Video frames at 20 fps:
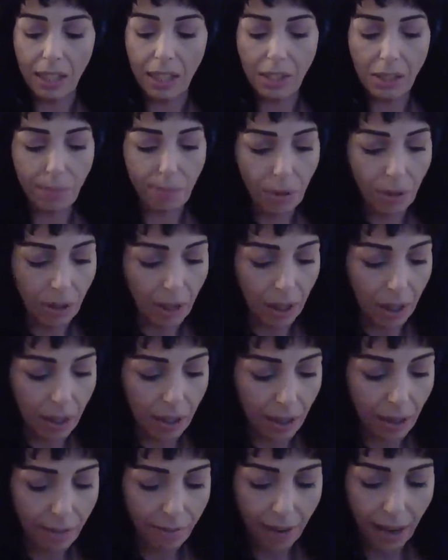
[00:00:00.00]
Let's pull a
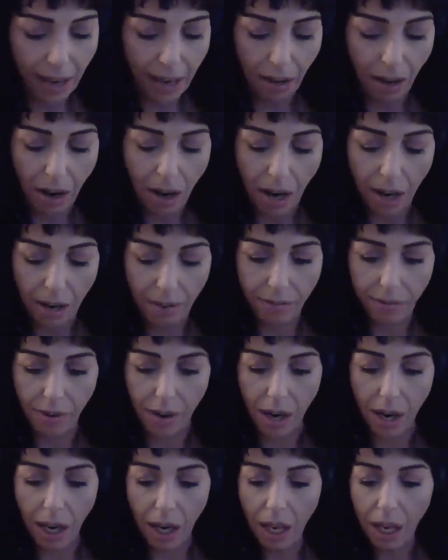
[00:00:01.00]
clarifying card
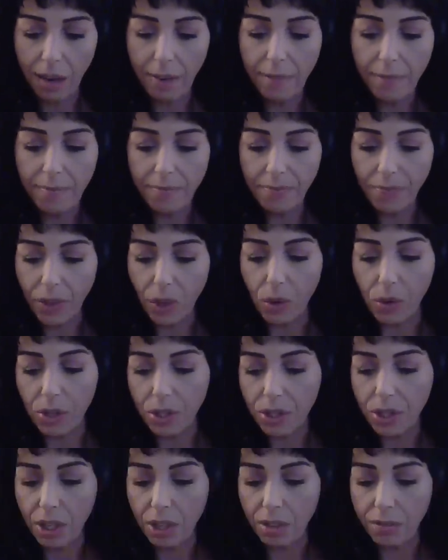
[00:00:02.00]
for or
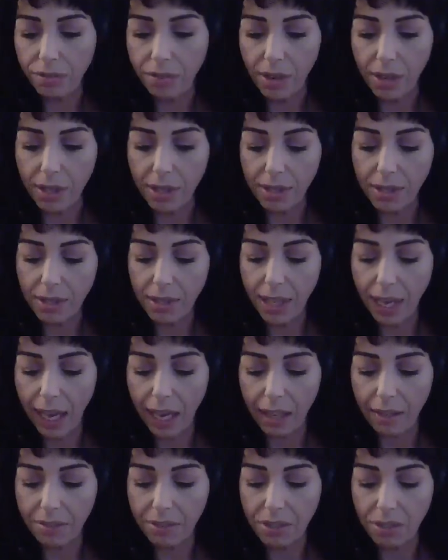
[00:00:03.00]
two for this
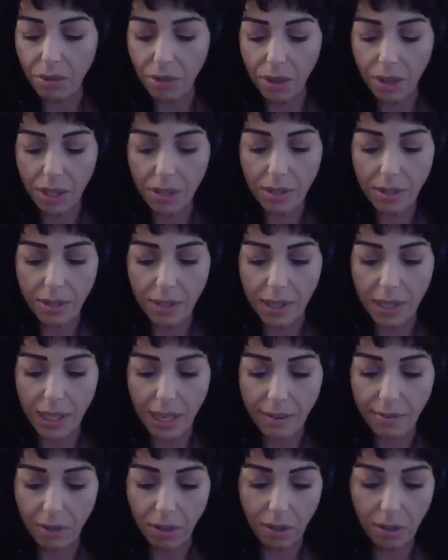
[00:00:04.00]
Eight of Swords, the
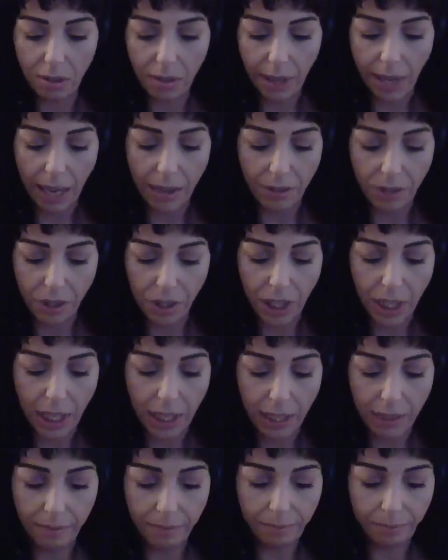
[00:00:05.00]
Devil energy.